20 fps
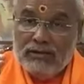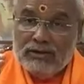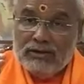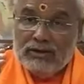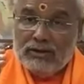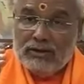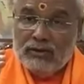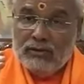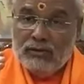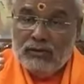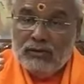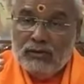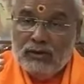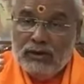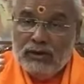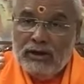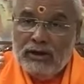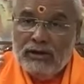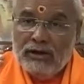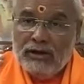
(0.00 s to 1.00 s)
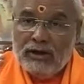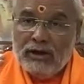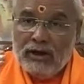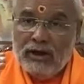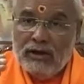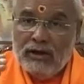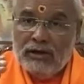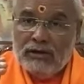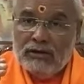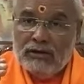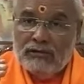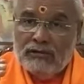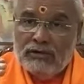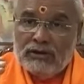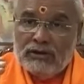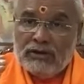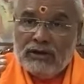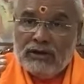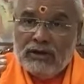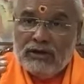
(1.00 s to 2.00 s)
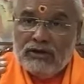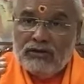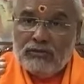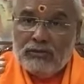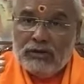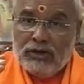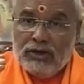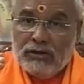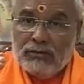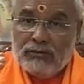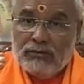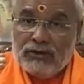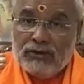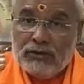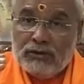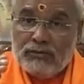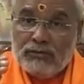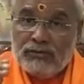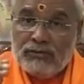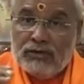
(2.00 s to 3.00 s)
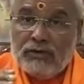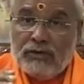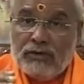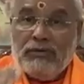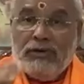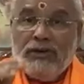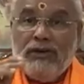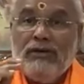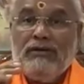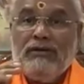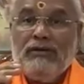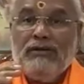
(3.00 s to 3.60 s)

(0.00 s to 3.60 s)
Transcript: Slowly, raga dveshas become subservient.